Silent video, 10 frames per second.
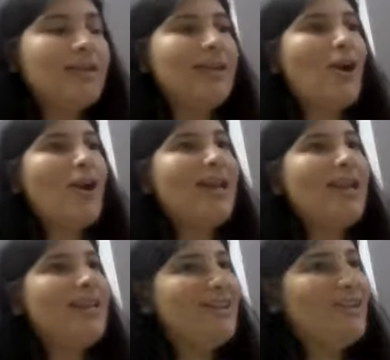
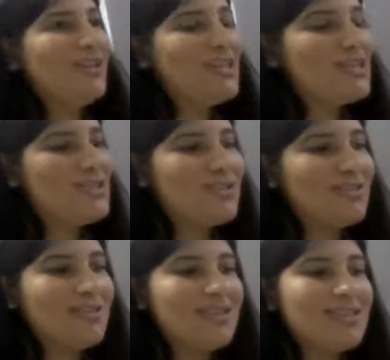an this
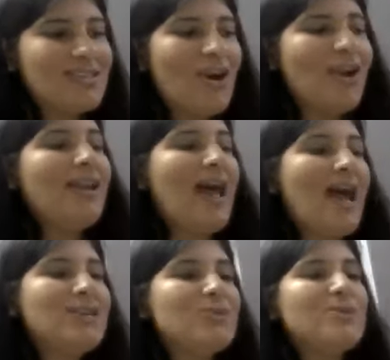it's not an
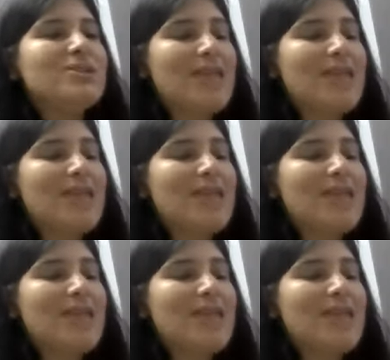act which